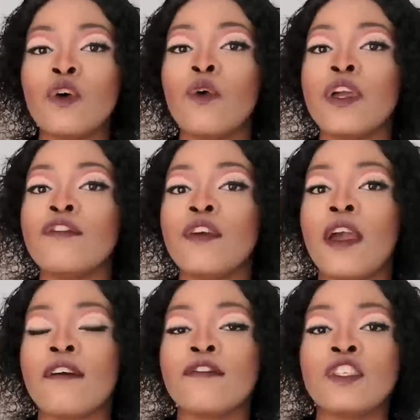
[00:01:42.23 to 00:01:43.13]
or if you
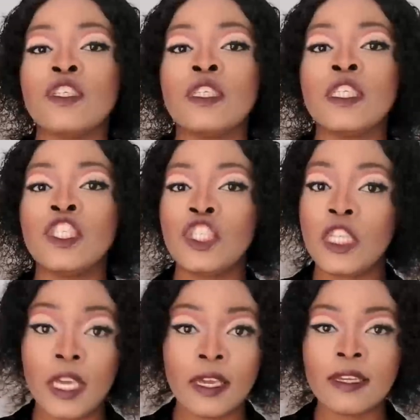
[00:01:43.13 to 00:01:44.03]
have
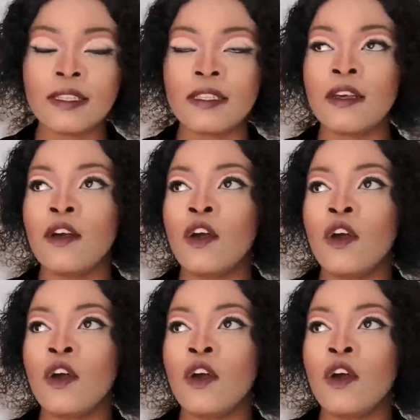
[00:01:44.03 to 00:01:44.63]
kids,